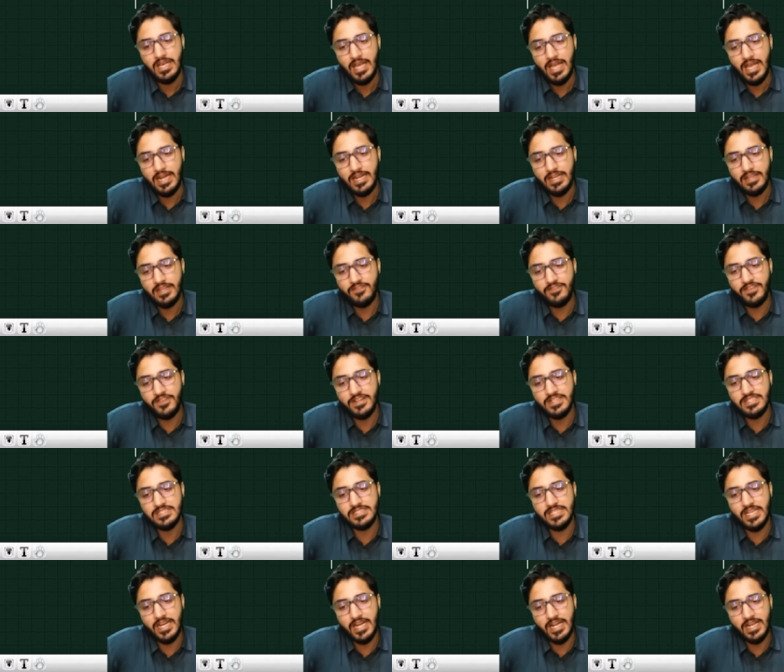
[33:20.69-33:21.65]
And if it
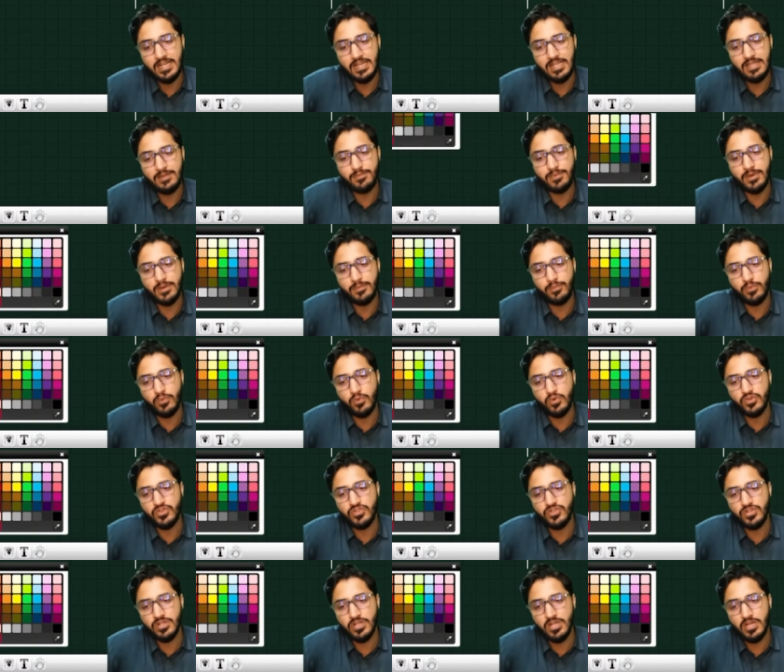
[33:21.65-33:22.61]
is directly
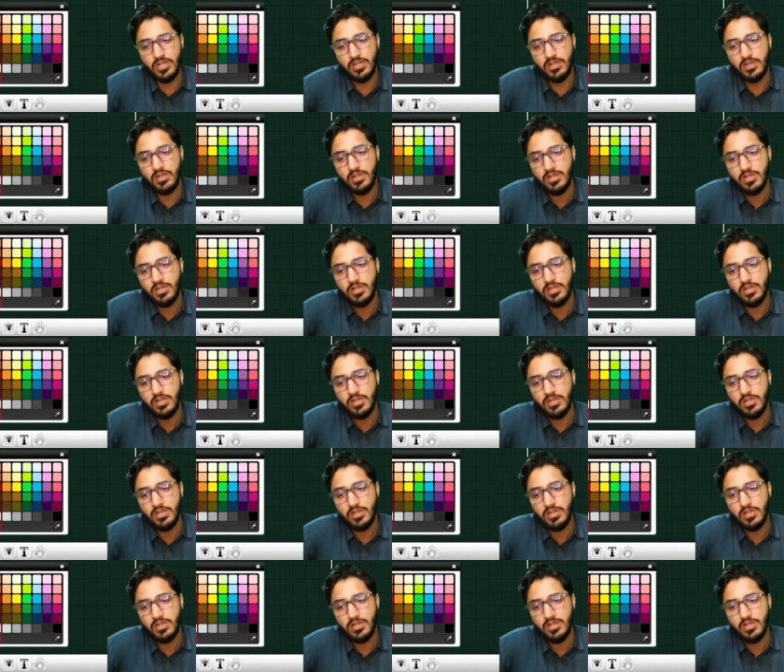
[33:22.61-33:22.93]
proportional,